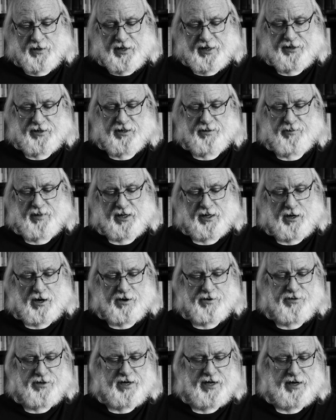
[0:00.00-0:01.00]
and the
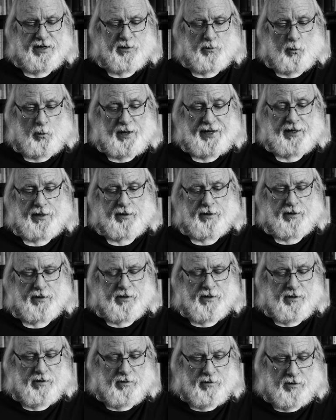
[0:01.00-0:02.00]
McCarthyite wing
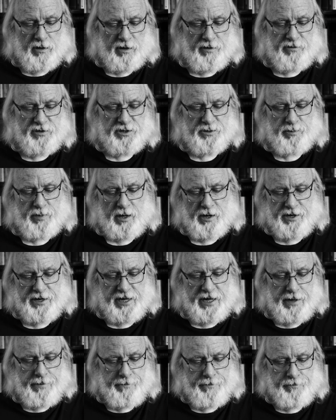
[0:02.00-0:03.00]
of his party.